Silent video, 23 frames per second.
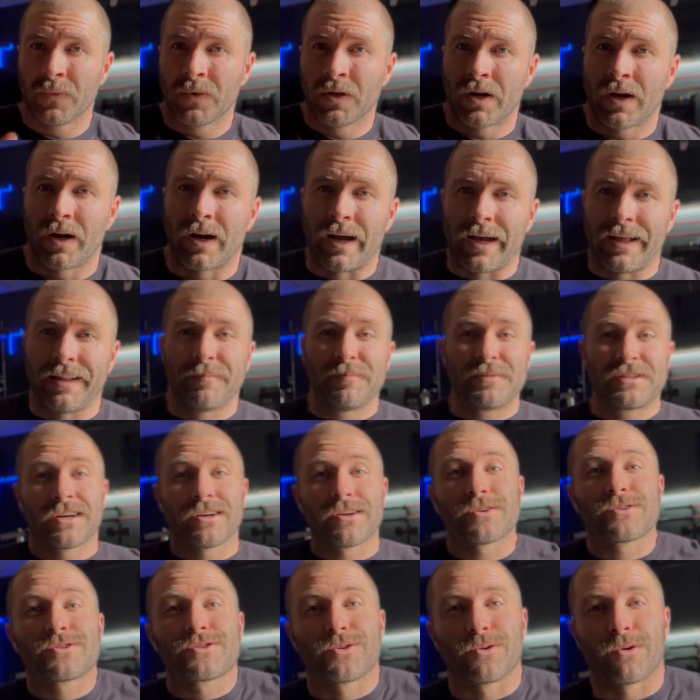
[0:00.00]
All right, let me tell
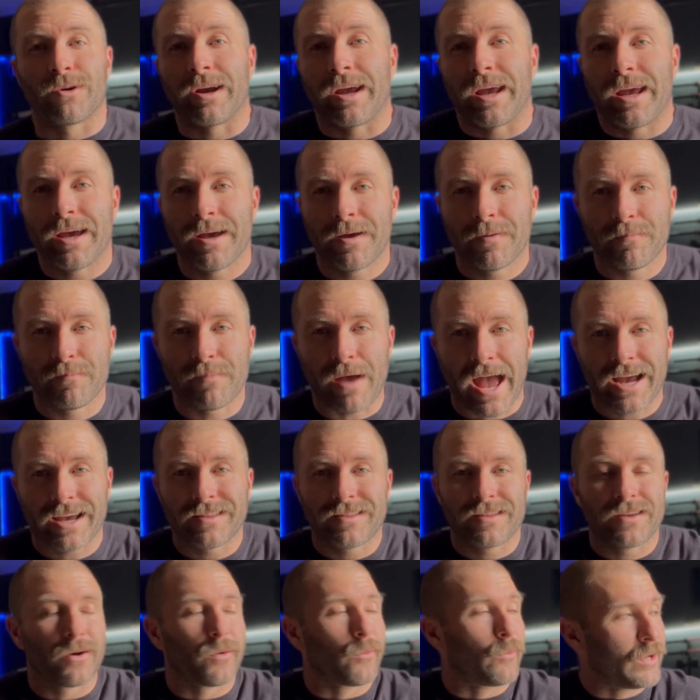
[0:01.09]
you a story. Back at
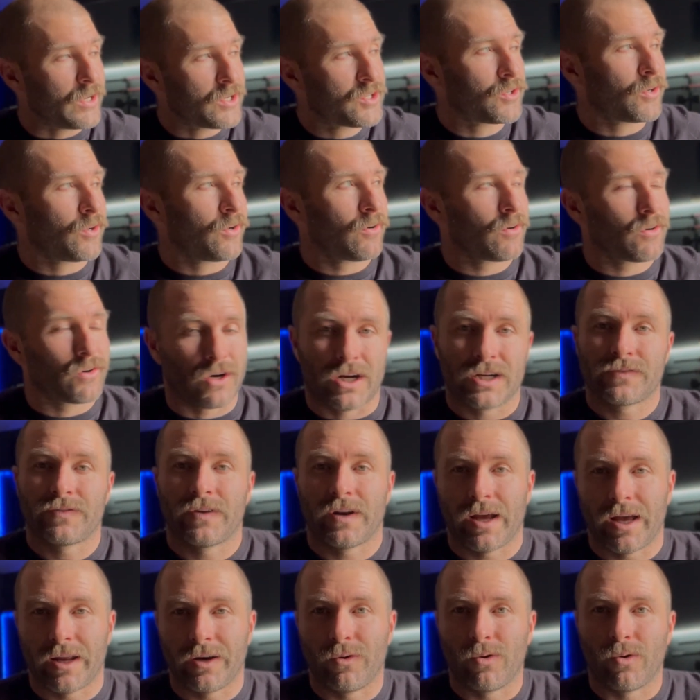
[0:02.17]
the original
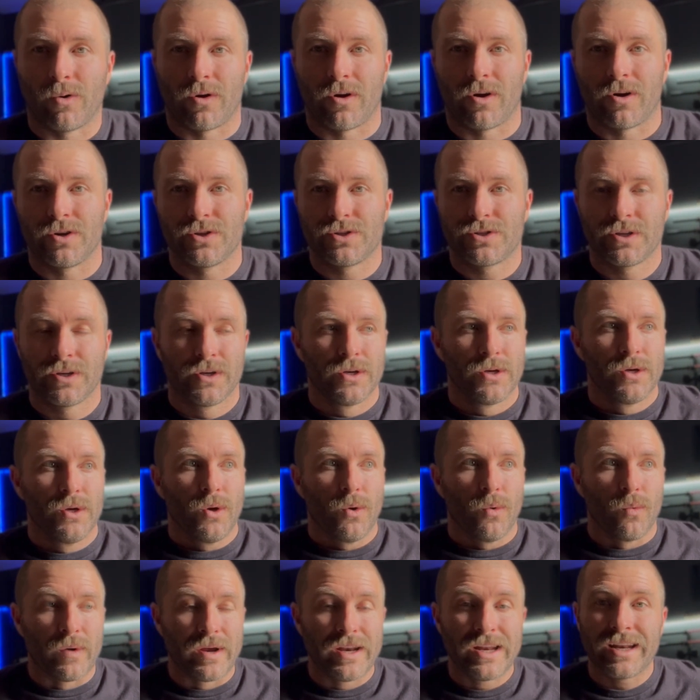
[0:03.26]
CrossFit headquarters,
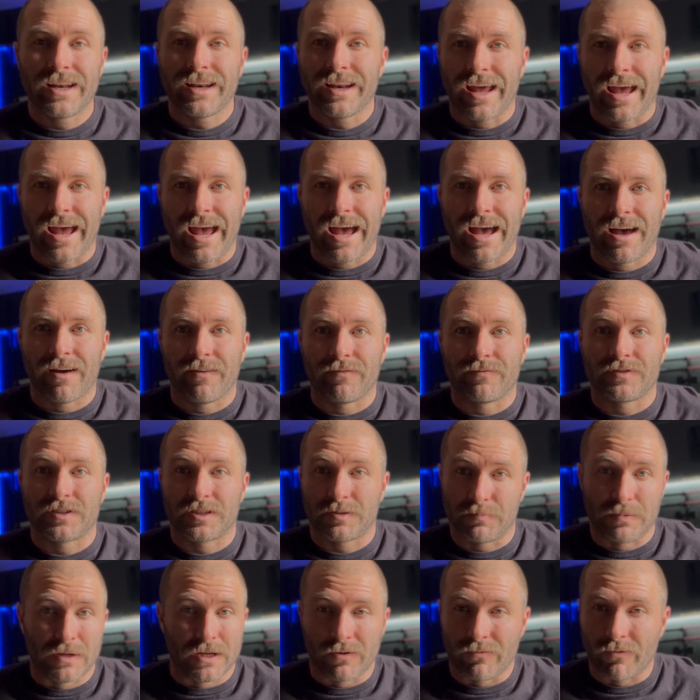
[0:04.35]
we didn't have
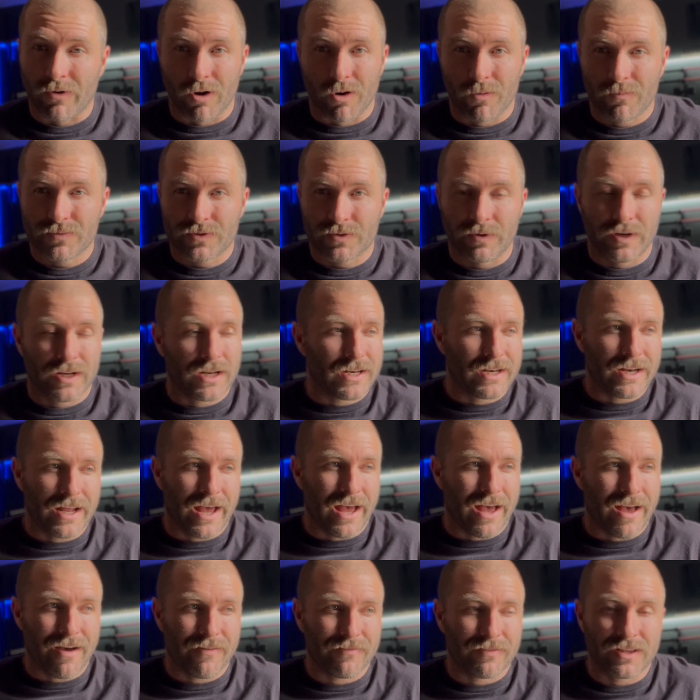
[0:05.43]
speed ropes. We didn't
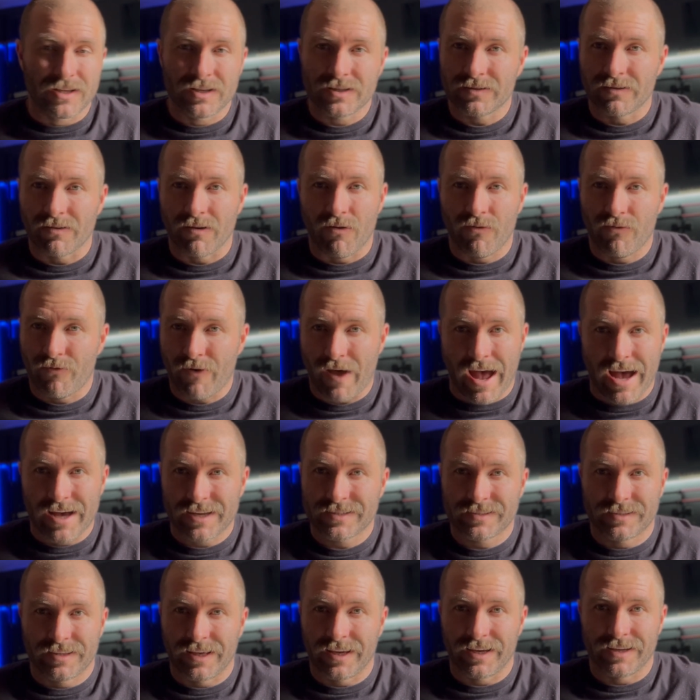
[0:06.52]
have these little
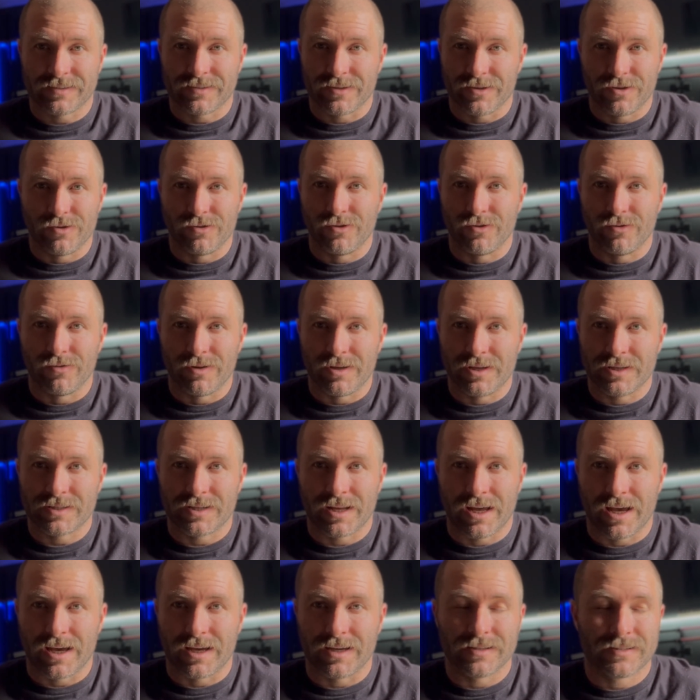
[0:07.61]
fast things that you do these
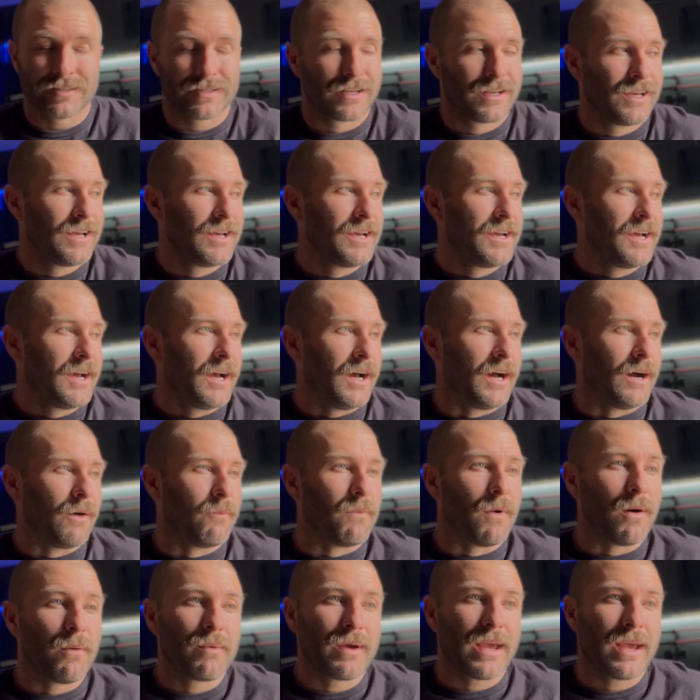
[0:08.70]
days. What we